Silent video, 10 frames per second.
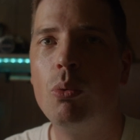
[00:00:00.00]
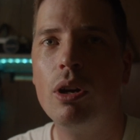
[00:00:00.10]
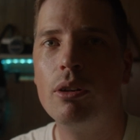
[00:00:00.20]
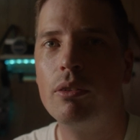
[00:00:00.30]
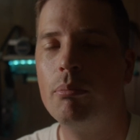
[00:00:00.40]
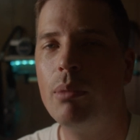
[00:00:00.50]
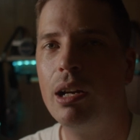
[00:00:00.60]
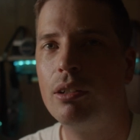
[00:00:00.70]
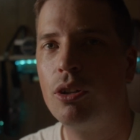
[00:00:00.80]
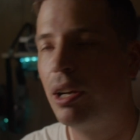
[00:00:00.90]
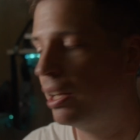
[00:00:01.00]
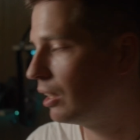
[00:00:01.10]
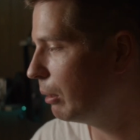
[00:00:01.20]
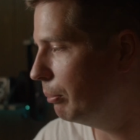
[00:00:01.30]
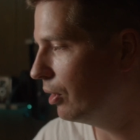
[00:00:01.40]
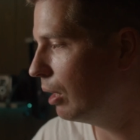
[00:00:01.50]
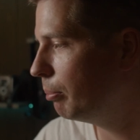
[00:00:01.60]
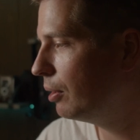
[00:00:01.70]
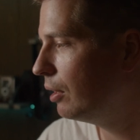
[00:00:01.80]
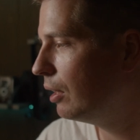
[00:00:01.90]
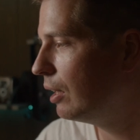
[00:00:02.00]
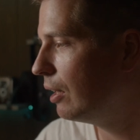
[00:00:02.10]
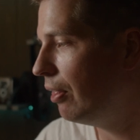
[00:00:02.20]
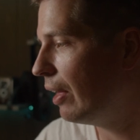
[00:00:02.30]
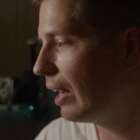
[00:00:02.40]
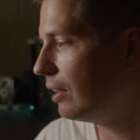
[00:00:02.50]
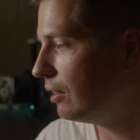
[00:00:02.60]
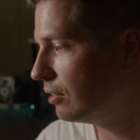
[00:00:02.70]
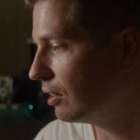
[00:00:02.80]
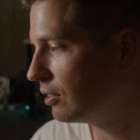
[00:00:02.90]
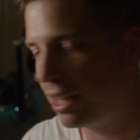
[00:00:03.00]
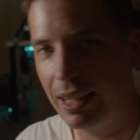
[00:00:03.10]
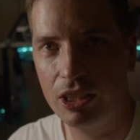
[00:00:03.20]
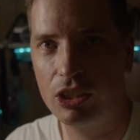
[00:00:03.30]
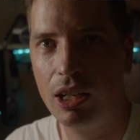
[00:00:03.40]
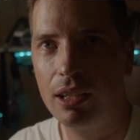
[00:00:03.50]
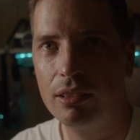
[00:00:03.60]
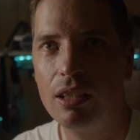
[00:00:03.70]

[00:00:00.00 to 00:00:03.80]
where my credit comes up, that is a static shot.